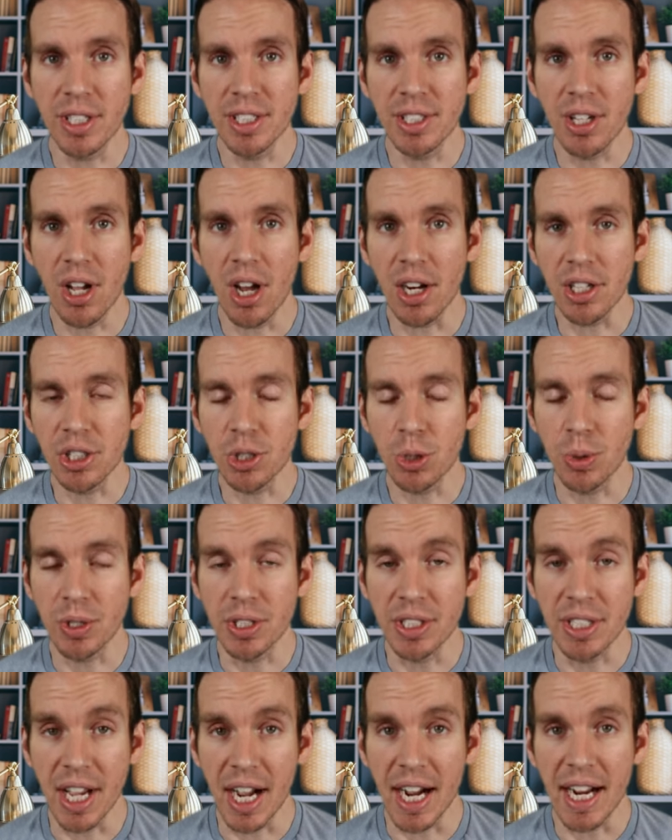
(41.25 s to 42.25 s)
stocks or
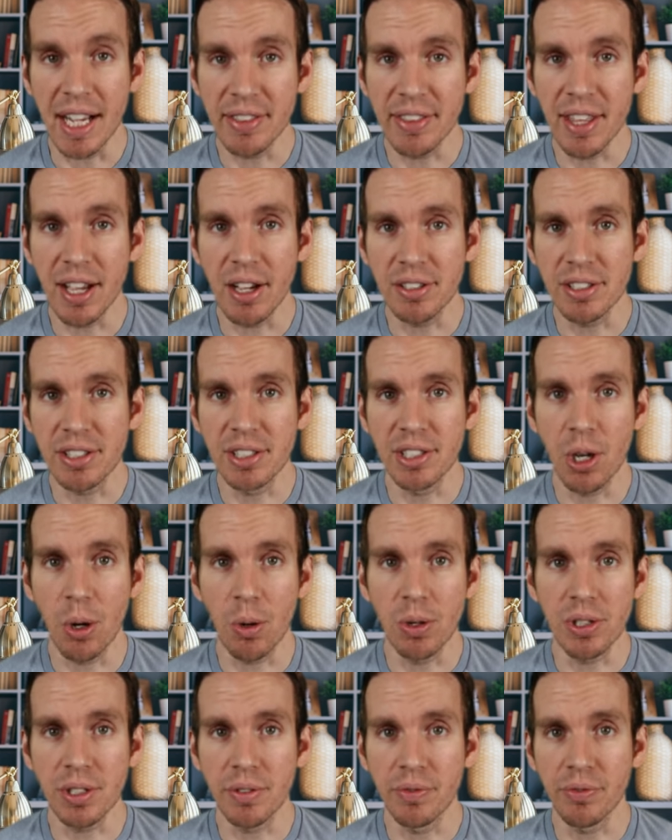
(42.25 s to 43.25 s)

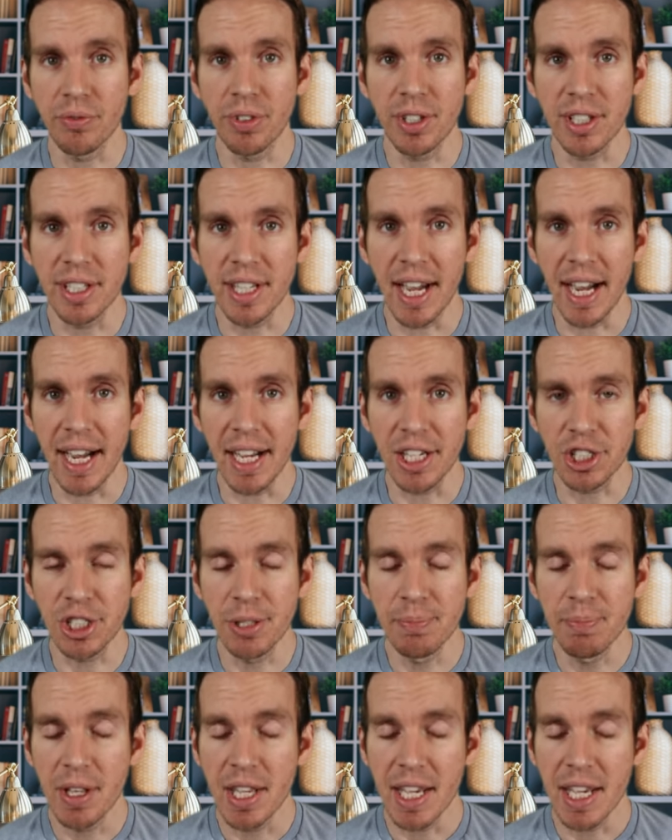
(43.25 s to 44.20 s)
$9,000 in free cash,